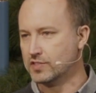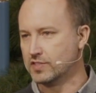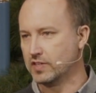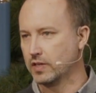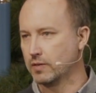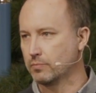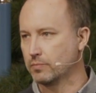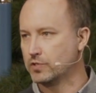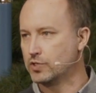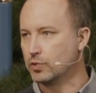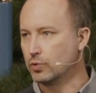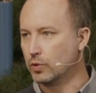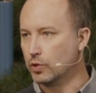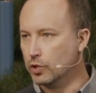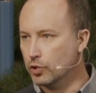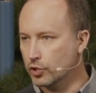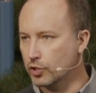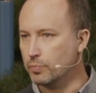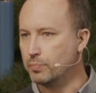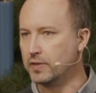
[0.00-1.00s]
them to
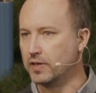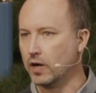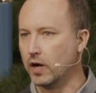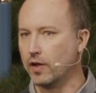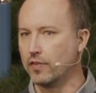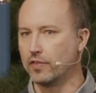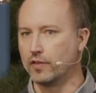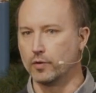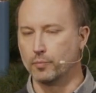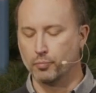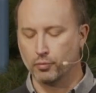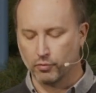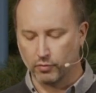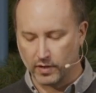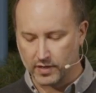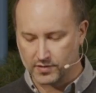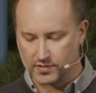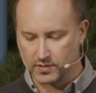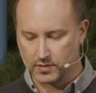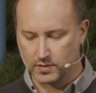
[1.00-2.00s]
look beyond their
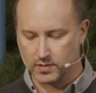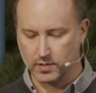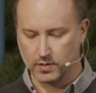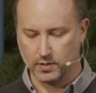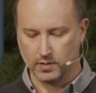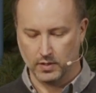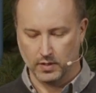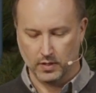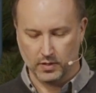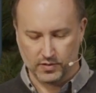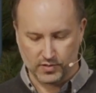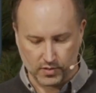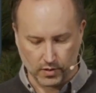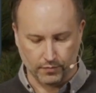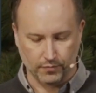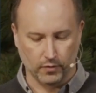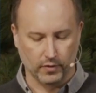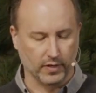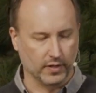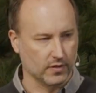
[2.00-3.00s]
present
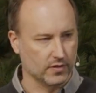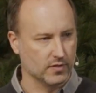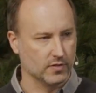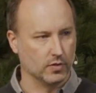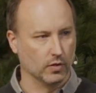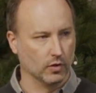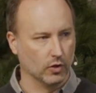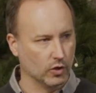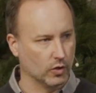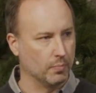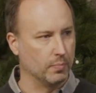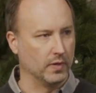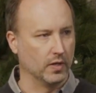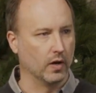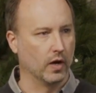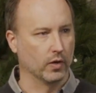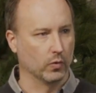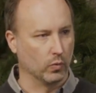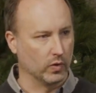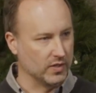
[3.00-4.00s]
sufferings, to look
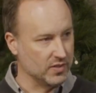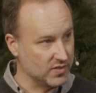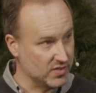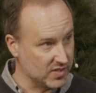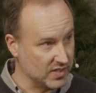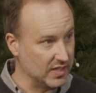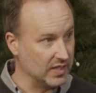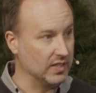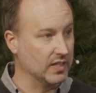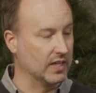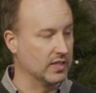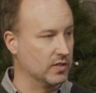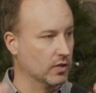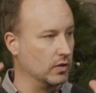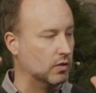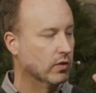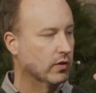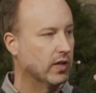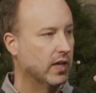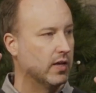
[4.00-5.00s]
beyond what is seen and to
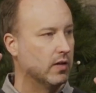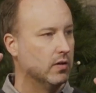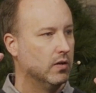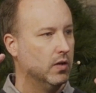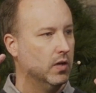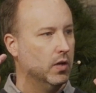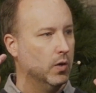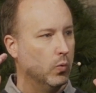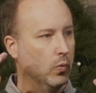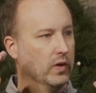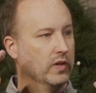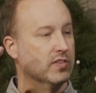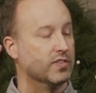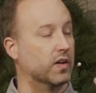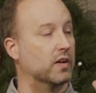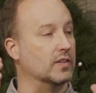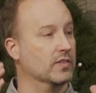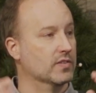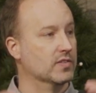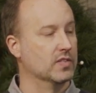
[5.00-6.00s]
look at what is
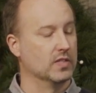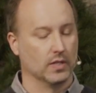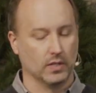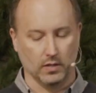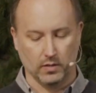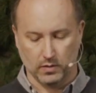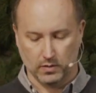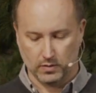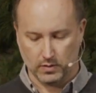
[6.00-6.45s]
unseen.